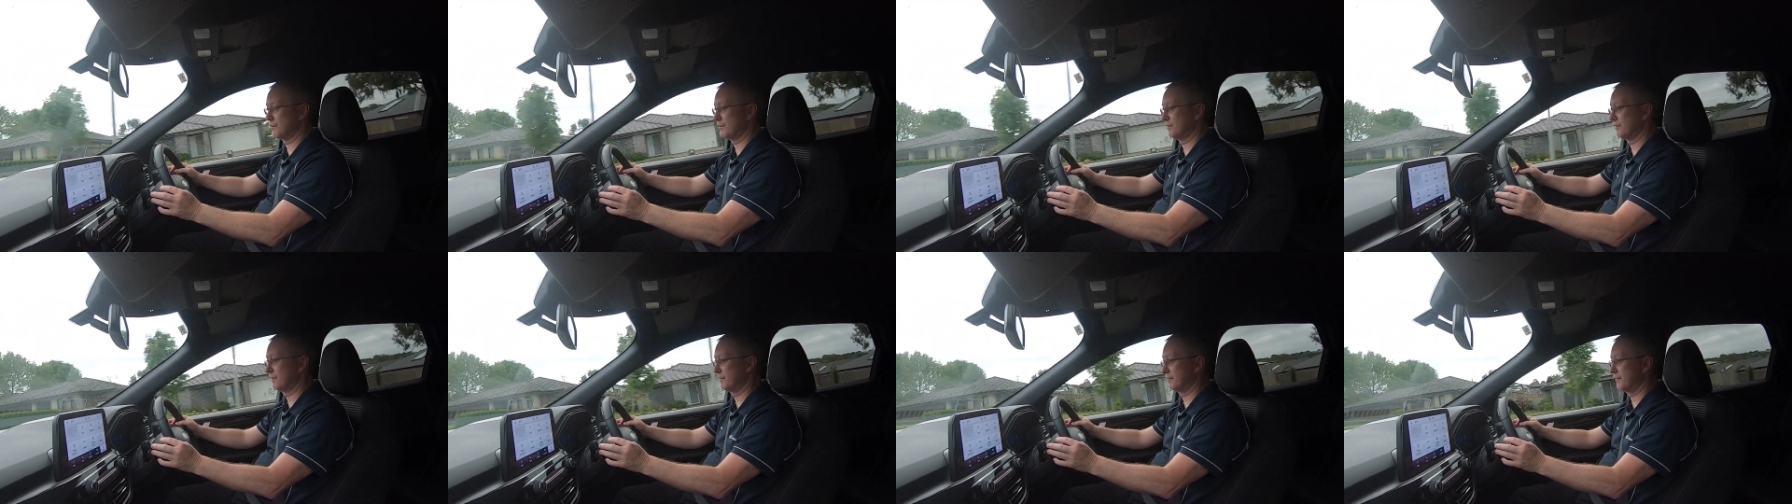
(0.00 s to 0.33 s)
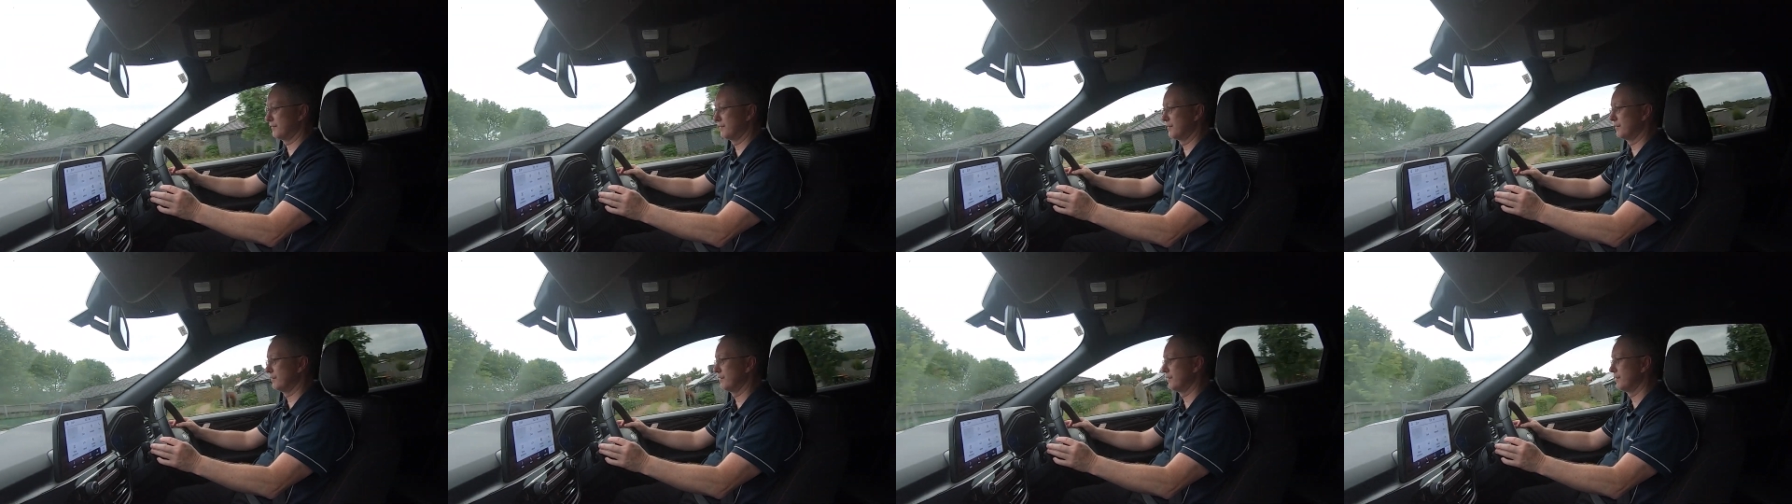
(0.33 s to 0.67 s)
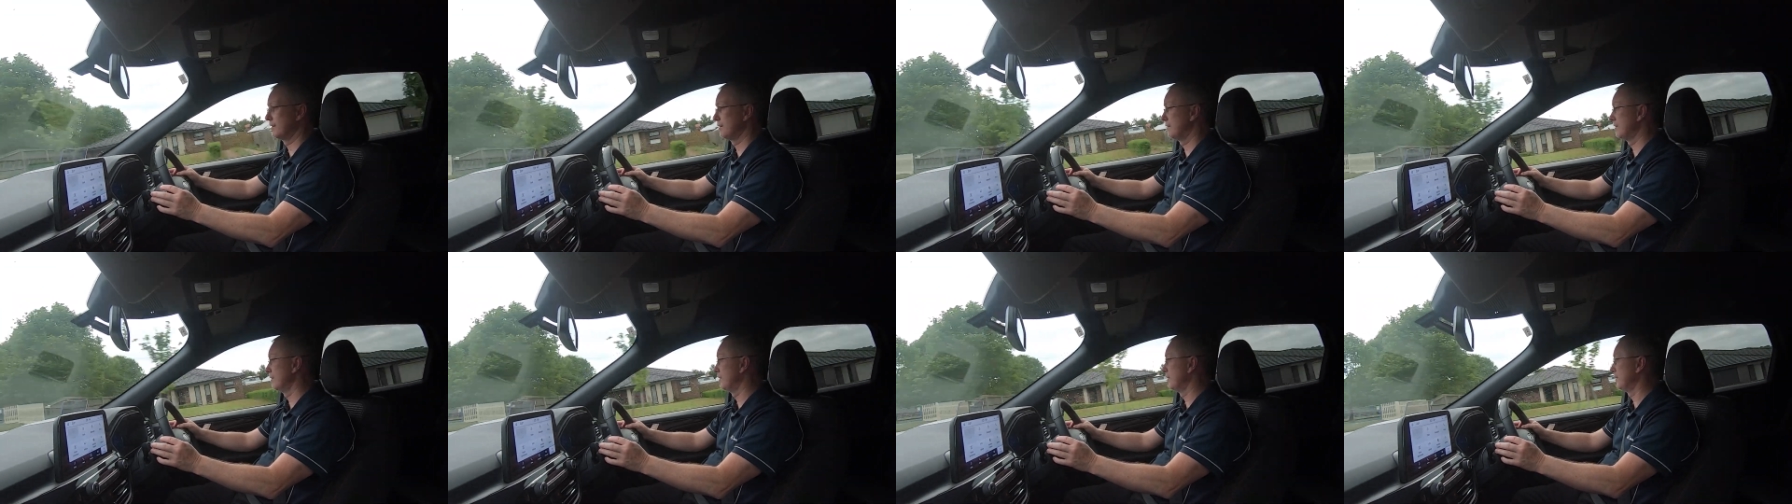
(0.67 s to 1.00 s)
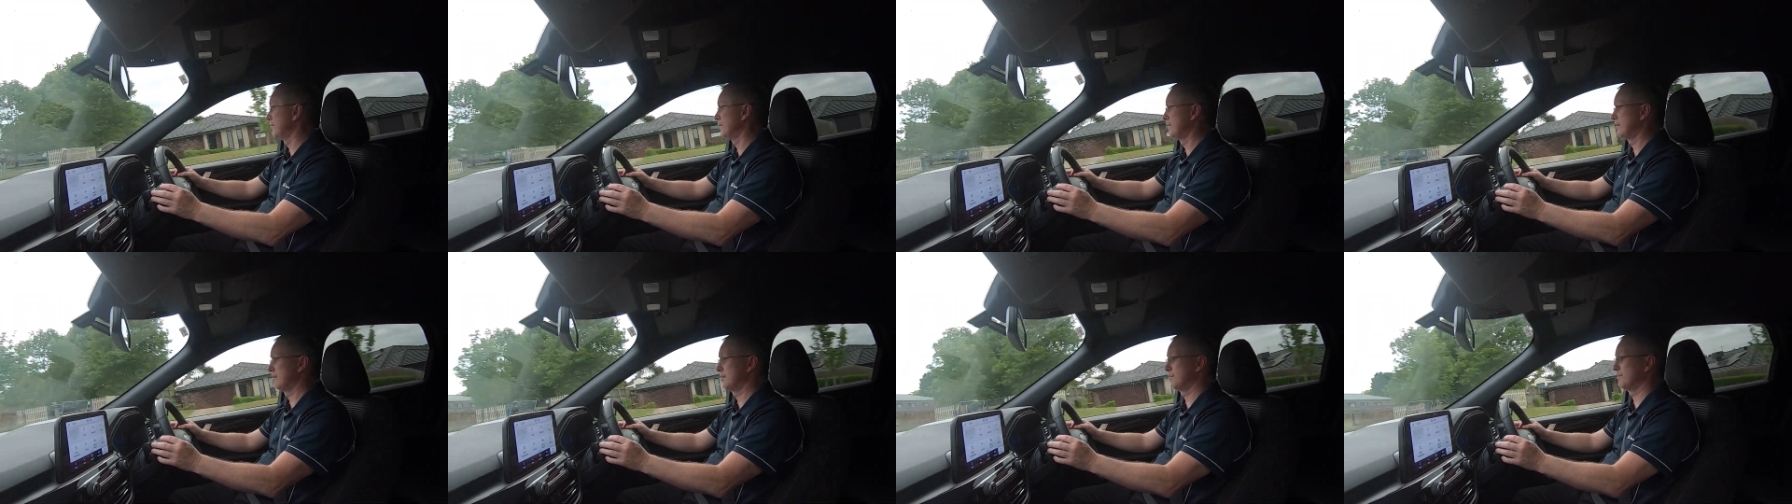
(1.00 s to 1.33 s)
of
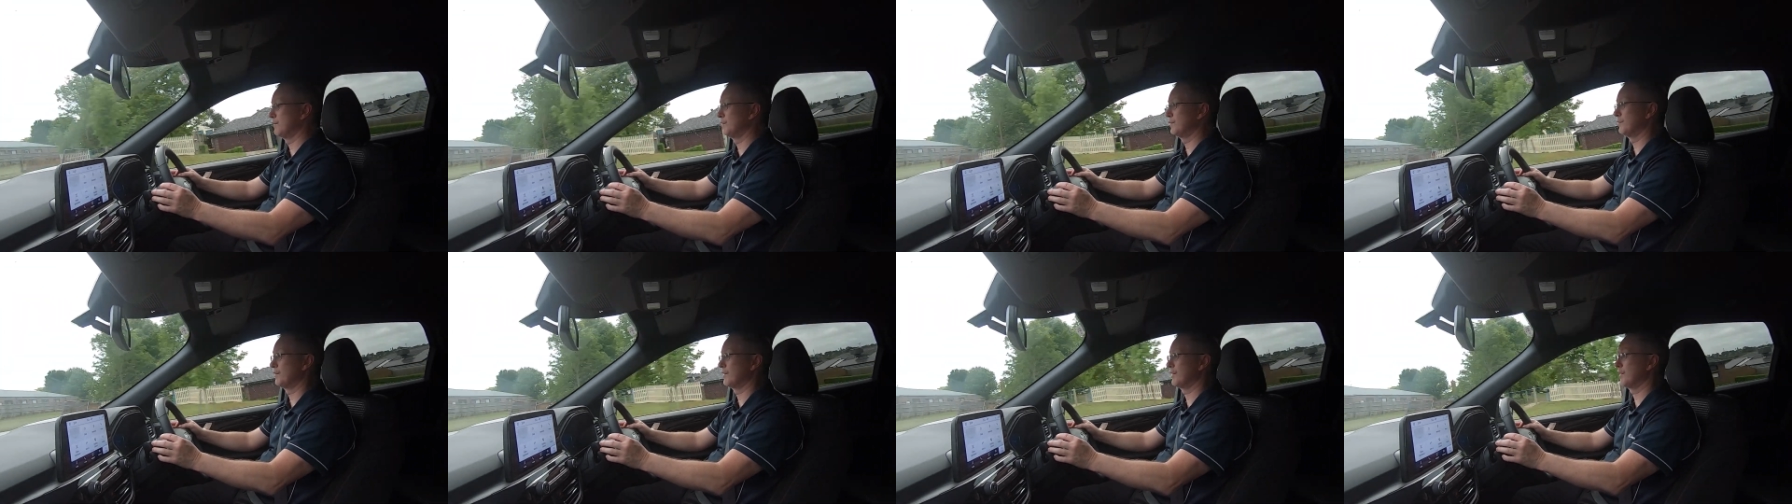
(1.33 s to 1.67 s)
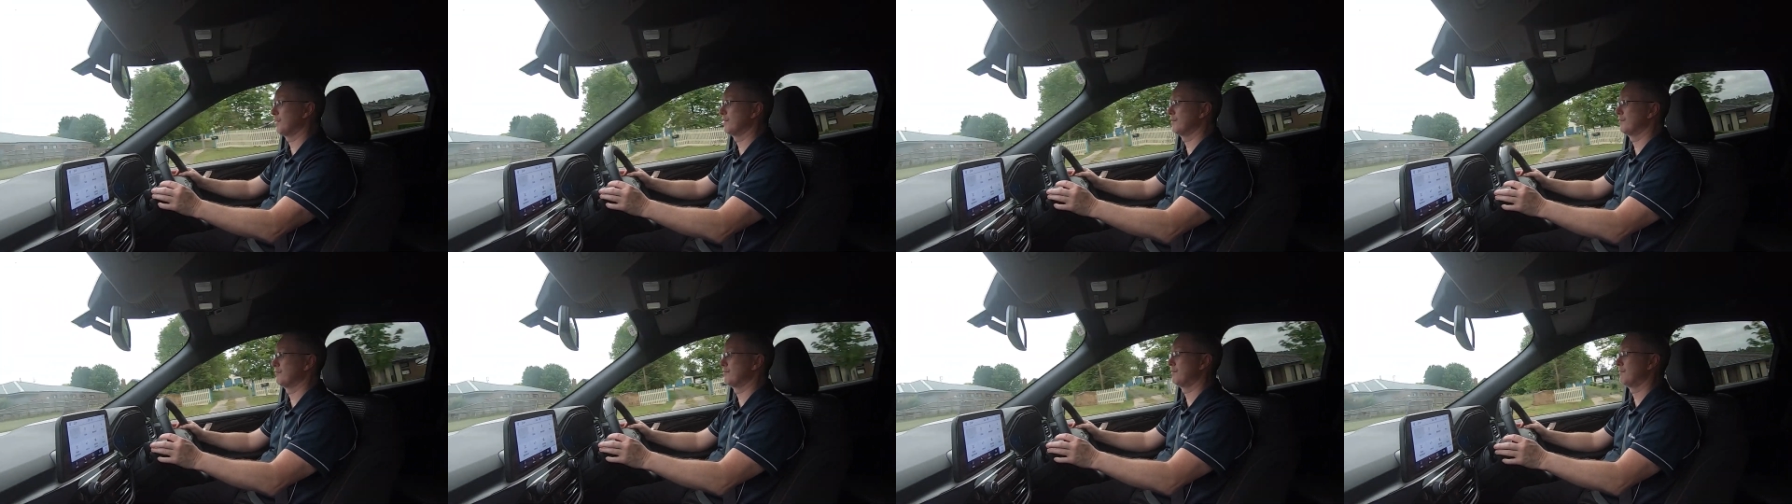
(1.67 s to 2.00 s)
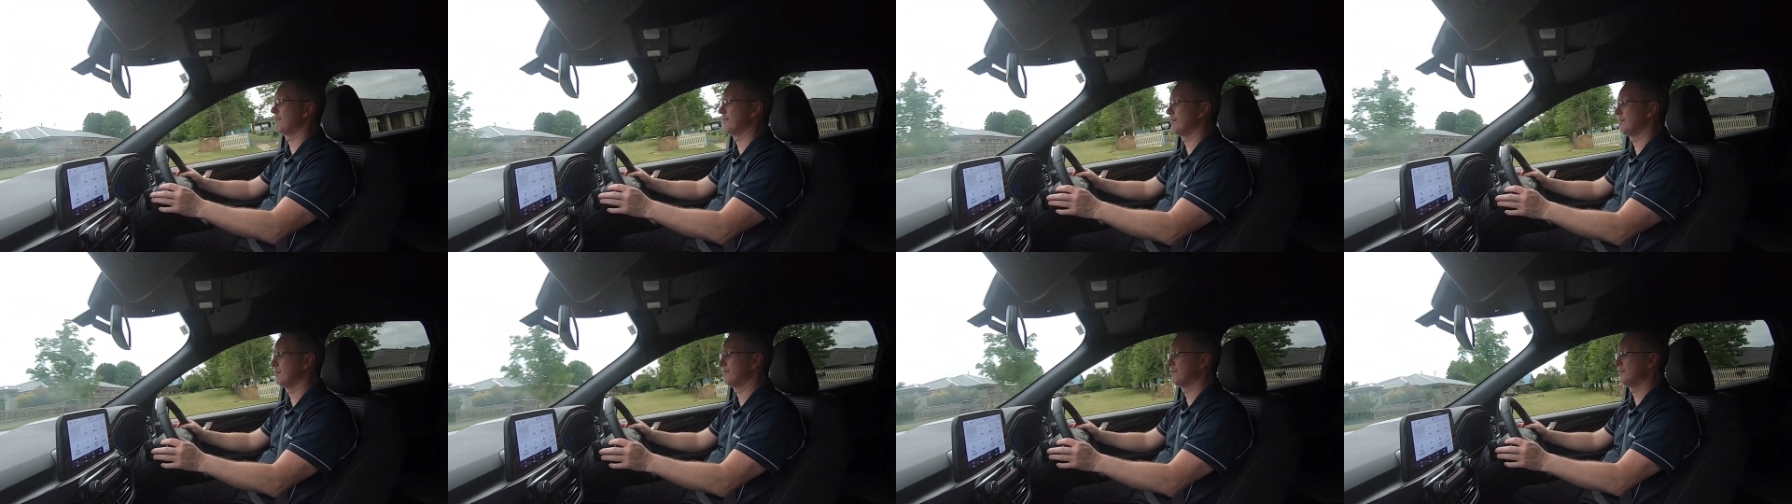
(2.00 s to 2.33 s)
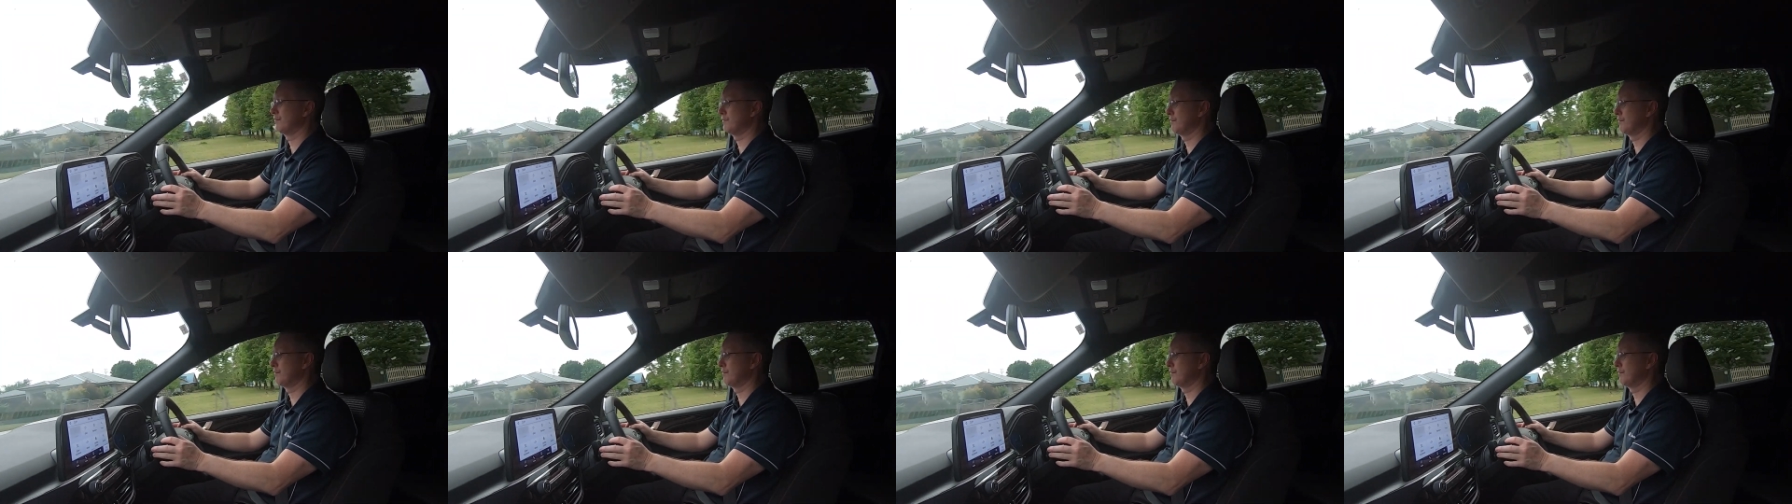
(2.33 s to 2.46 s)
smaller country roads,